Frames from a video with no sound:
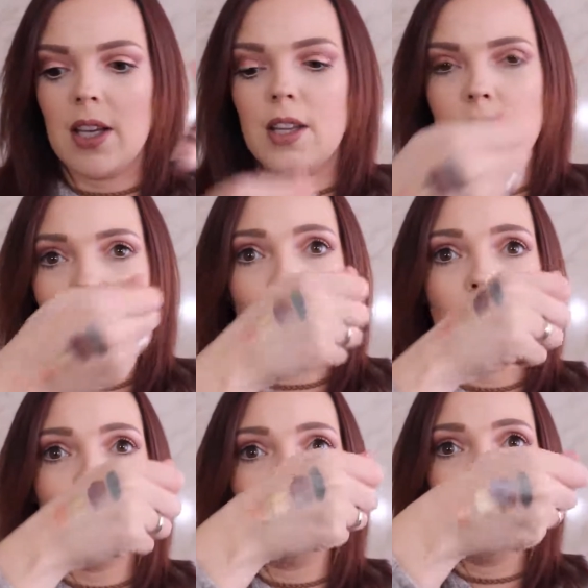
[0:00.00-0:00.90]
I think these
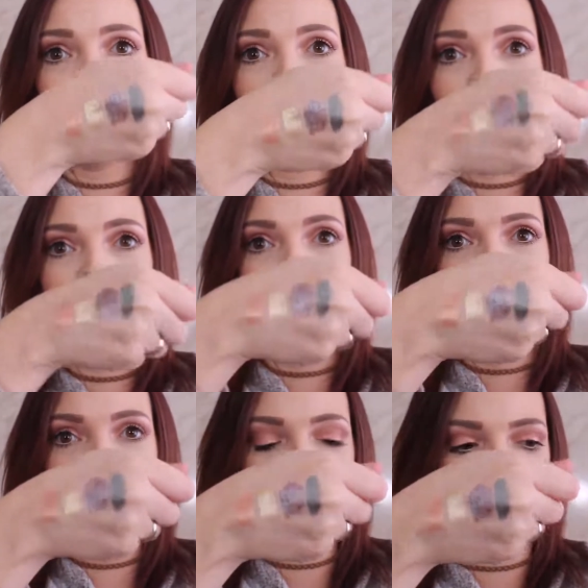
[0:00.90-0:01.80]
are a beautiful
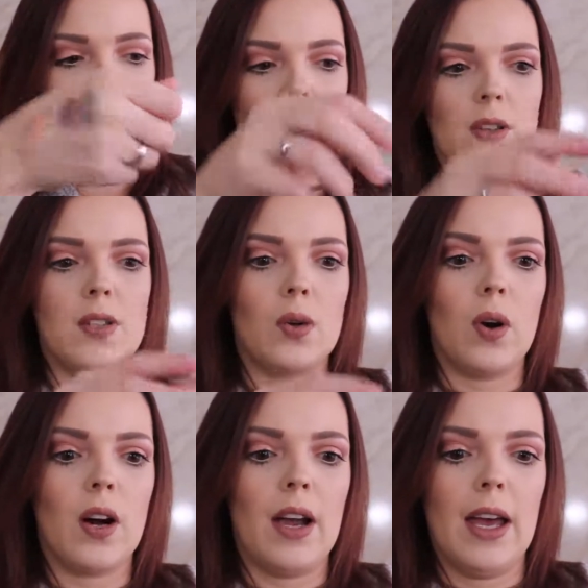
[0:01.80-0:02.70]
find at the
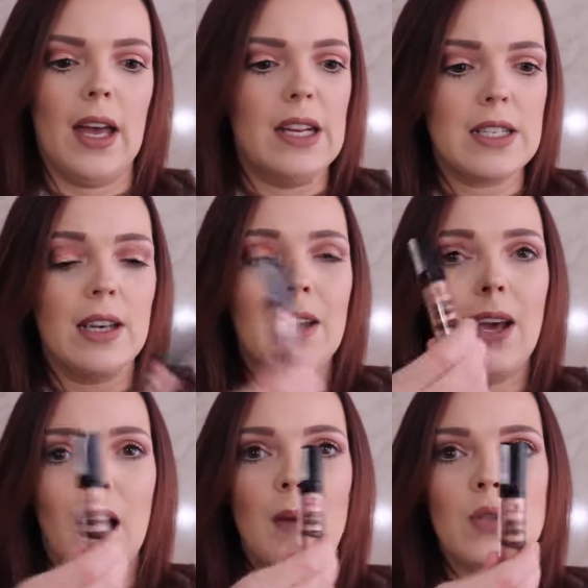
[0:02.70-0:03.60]
drugstore and
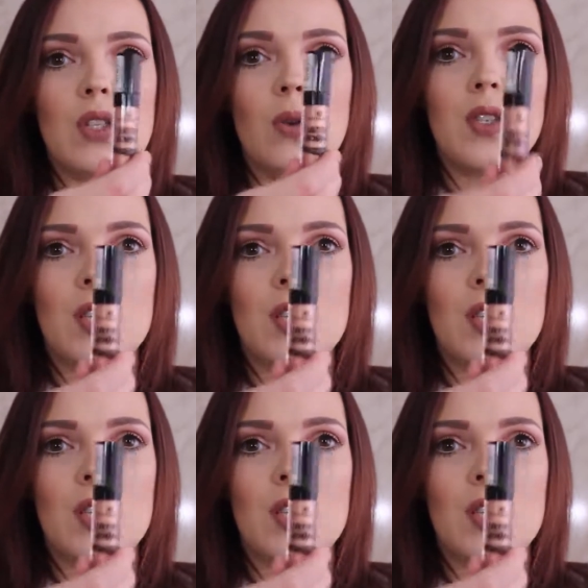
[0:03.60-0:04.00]
I'm so